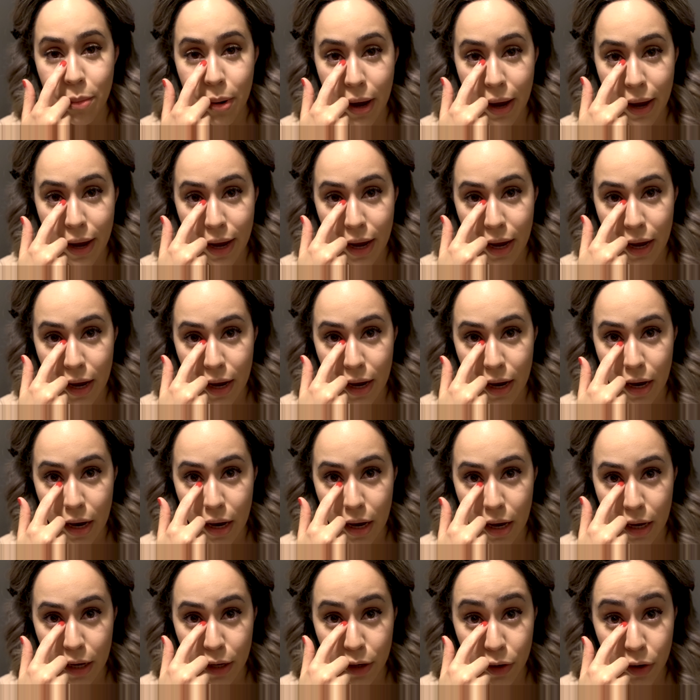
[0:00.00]
my
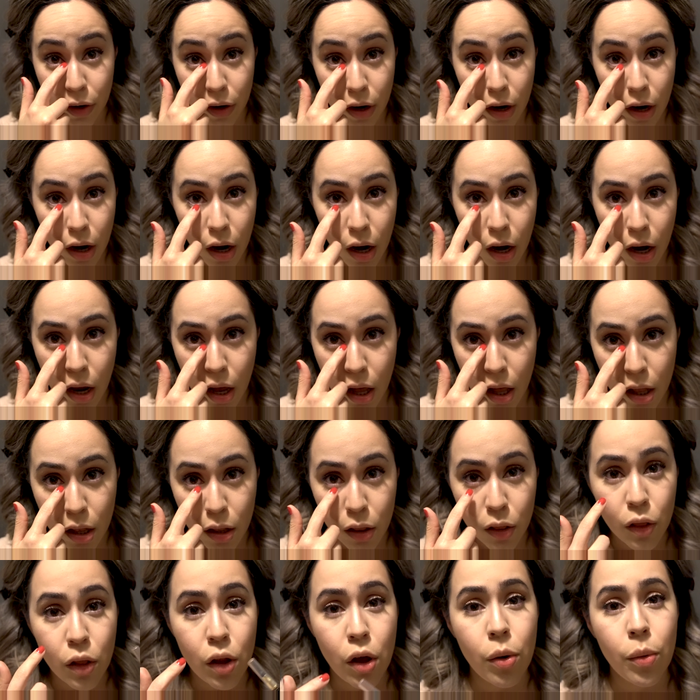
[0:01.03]
inner
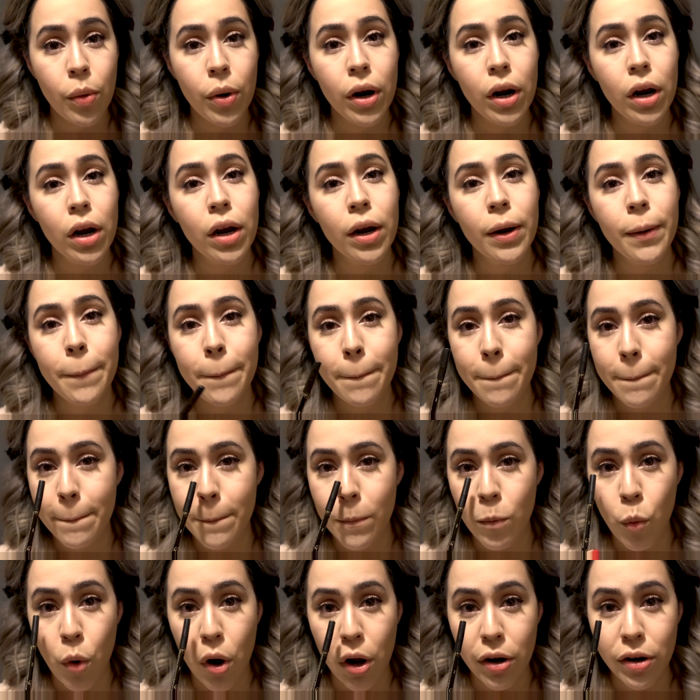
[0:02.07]
lower
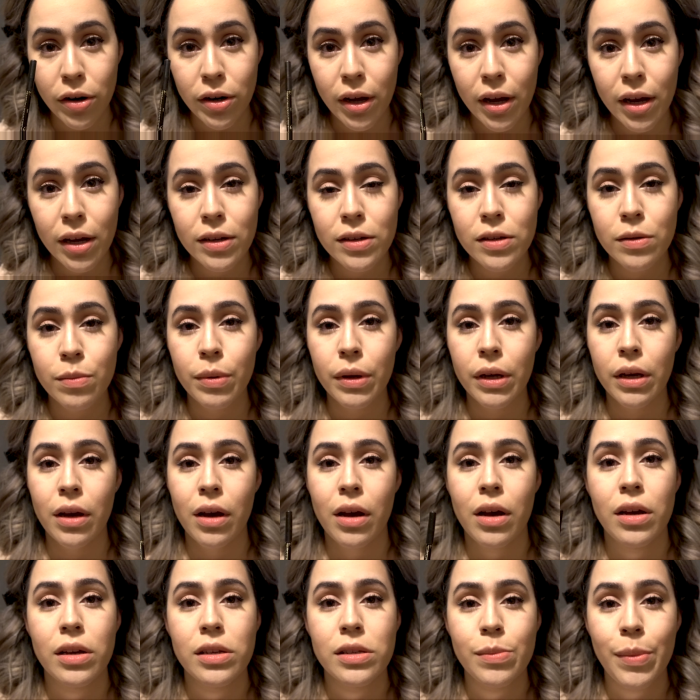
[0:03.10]
water duct,
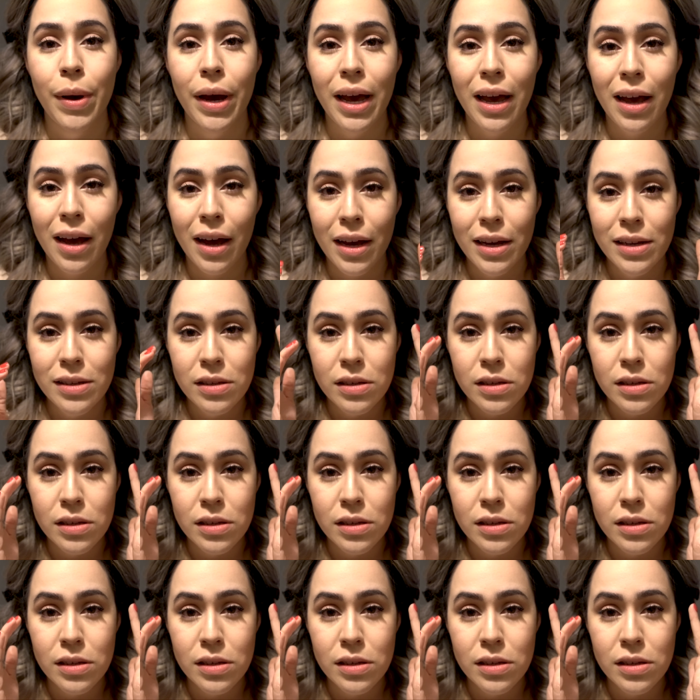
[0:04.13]
because my eyes